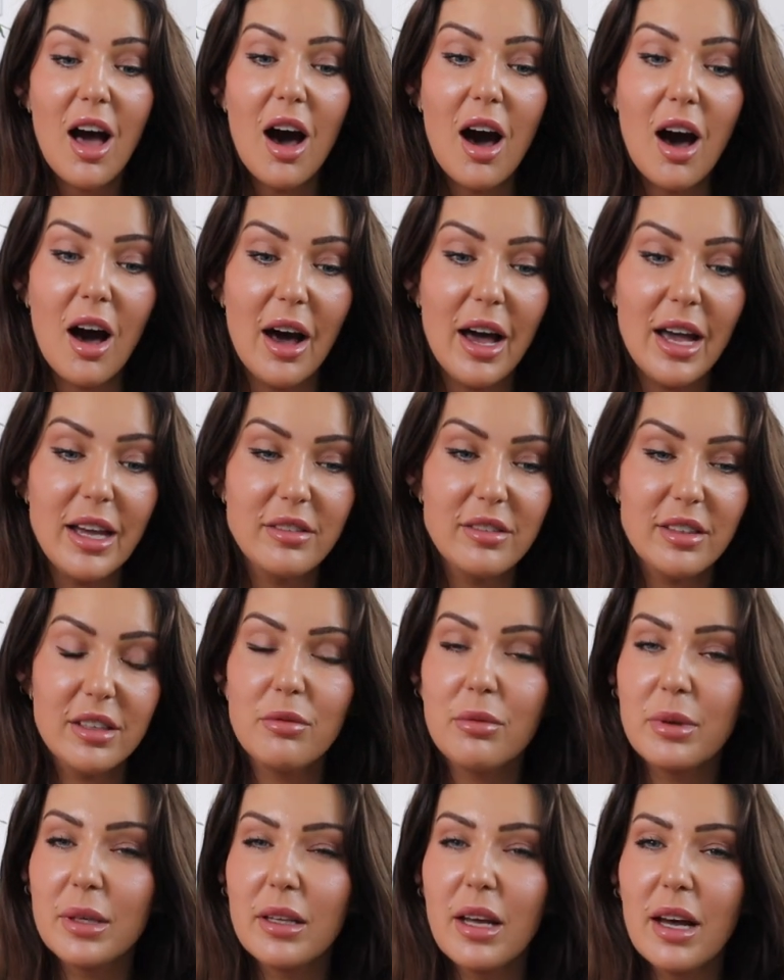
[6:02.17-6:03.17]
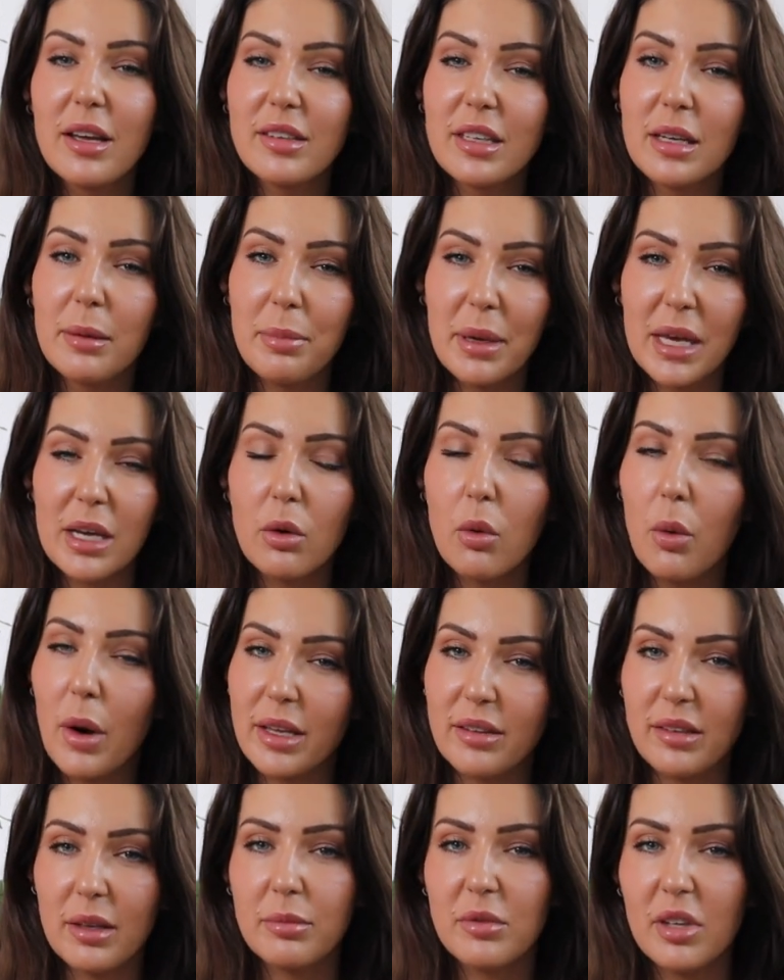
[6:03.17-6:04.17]
I didn't realize it had been
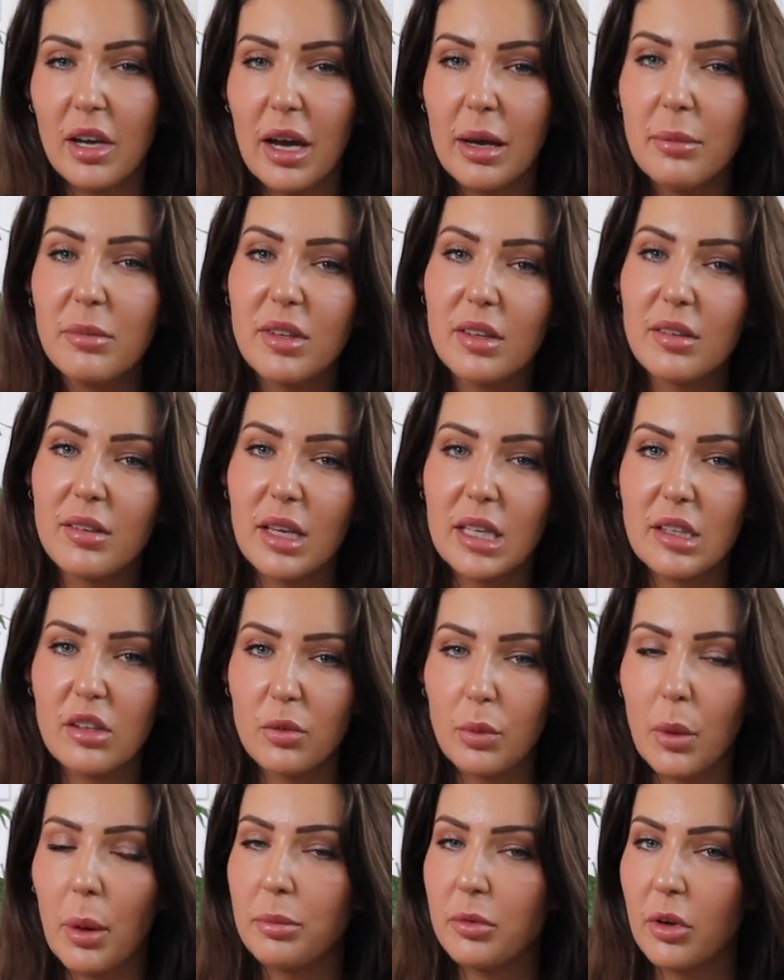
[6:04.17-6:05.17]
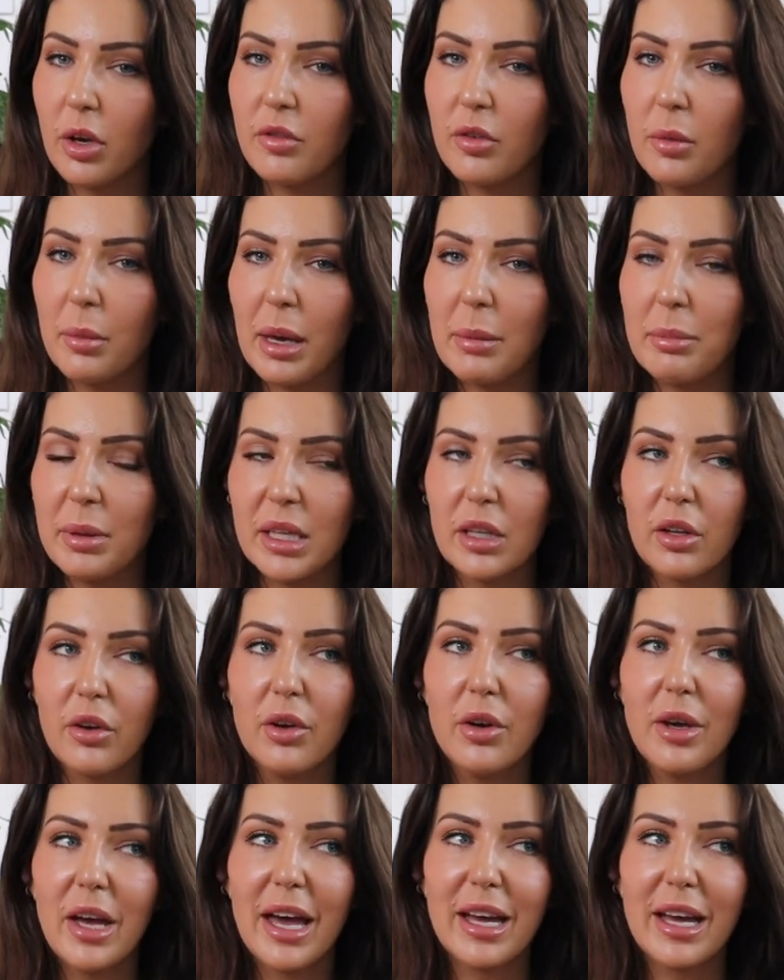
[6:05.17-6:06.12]
quite some time since I'd swapped over my pillow.